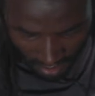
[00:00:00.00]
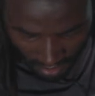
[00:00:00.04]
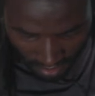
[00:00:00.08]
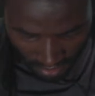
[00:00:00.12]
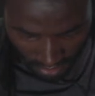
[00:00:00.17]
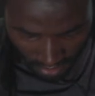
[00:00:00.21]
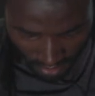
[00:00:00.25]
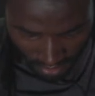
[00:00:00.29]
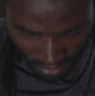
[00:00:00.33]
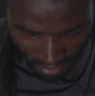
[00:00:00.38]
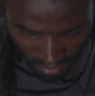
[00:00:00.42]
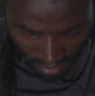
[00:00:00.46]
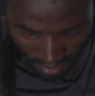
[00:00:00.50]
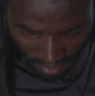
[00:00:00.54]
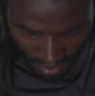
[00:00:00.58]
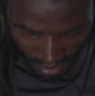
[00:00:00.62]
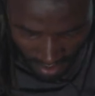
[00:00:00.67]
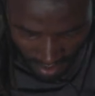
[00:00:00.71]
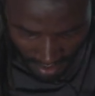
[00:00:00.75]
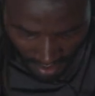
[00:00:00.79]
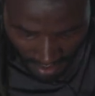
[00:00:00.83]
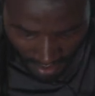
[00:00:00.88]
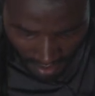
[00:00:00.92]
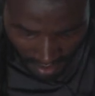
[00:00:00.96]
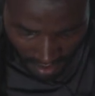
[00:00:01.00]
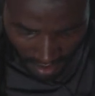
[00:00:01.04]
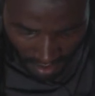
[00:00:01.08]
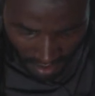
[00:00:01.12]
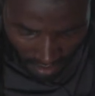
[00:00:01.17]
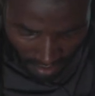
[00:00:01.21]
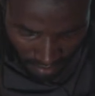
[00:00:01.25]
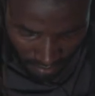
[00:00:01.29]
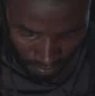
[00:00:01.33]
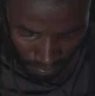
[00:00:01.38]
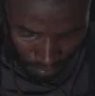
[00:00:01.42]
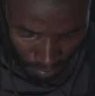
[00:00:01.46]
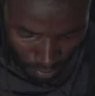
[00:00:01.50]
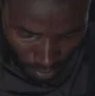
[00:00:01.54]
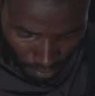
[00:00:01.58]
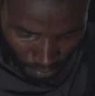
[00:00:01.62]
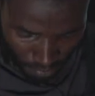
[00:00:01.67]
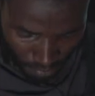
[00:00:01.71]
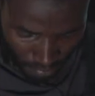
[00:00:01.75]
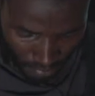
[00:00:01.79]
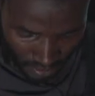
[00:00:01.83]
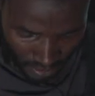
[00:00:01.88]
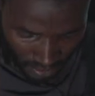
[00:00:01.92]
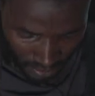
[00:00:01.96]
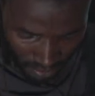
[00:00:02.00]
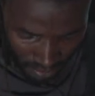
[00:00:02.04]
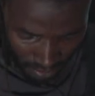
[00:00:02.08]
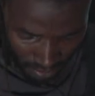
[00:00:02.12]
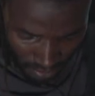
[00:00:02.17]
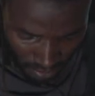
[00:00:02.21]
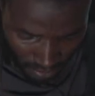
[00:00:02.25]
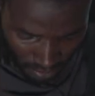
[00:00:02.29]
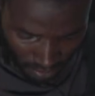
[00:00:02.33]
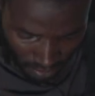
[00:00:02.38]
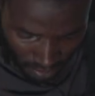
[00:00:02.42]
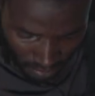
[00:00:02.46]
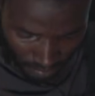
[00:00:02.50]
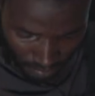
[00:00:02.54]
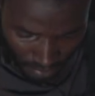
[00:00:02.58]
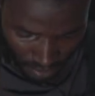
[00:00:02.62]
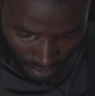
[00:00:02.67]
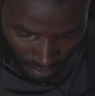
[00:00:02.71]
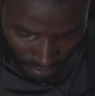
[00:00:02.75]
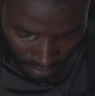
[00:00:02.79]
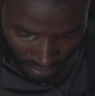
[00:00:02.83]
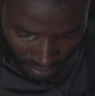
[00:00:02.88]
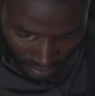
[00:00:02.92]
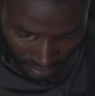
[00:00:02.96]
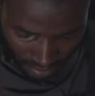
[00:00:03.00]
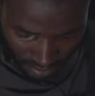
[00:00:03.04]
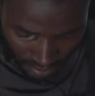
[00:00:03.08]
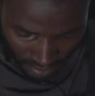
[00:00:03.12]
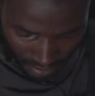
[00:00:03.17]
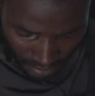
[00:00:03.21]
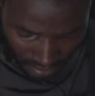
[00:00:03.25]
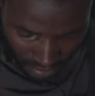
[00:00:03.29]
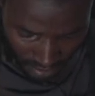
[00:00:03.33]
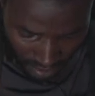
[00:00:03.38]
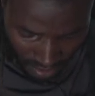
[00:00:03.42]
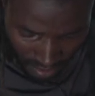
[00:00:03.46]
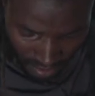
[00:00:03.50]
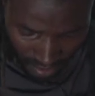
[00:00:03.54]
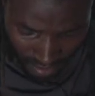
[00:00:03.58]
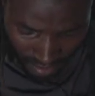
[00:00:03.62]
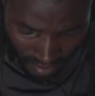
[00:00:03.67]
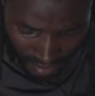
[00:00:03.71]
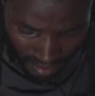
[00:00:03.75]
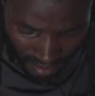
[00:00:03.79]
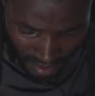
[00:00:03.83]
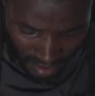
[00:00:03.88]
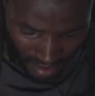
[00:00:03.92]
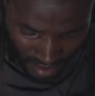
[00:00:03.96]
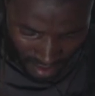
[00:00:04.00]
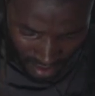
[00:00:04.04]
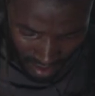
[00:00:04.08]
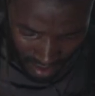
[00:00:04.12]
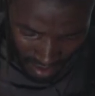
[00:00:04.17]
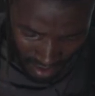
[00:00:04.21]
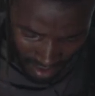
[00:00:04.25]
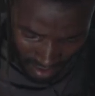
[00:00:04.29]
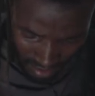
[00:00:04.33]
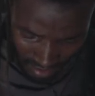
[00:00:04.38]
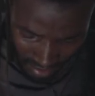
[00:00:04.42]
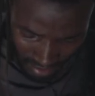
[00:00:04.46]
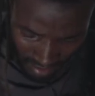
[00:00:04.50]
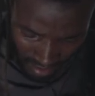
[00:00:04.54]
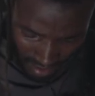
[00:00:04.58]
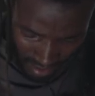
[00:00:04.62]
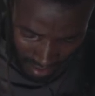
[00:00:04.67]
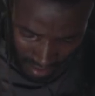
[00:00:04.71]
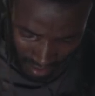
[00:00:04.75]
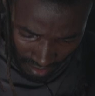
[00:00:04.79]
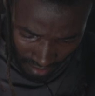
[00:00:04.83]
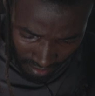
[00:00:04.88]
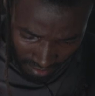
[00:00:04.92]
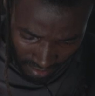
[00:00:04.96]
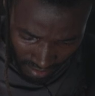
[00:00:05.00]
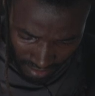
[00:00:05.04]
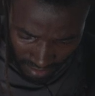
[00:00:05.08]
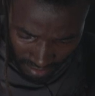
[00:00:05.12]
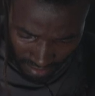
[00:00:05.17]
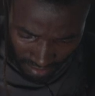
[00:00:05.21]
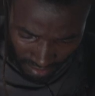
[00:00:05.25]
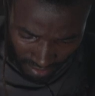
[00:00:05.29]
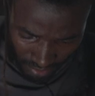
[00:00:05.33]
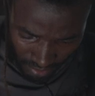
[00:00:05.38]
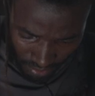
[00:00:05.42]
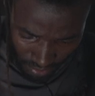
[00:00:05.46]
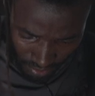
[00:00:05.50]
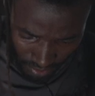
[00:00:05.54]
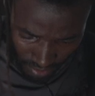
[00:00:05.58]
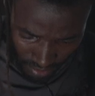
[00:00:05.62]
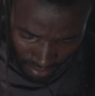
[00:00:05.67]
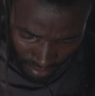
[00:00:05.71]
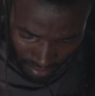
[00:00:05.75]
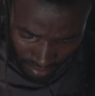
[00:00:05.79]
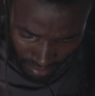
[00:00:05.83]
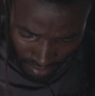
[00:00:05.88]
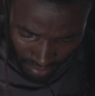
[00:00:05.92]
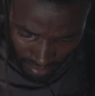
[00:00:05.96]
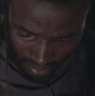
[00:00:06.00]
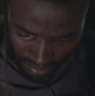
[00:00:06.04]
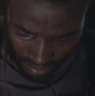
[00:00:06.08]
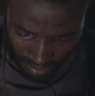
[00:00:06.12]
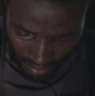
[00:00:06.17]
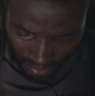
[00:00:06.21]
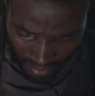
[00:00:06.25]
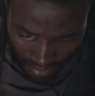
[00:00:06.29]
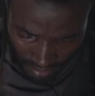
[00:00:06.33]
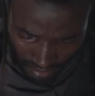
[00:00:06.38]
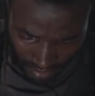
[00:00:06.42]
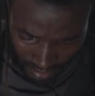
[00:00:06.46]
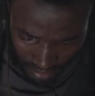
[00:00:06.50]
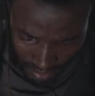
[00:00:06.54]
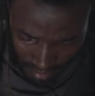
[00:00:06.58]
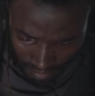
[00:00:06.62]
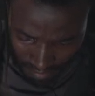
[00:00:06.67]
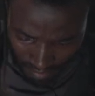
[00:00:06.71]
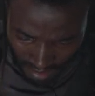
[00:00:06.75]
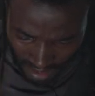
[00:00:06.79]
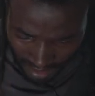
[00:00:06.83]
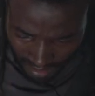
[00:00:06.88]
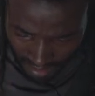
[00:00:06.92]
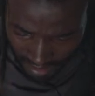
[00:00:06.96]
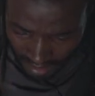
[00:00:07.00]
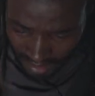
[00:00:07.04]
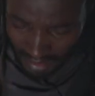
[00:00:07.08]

So I can probably talk about it. I think actually this one, I might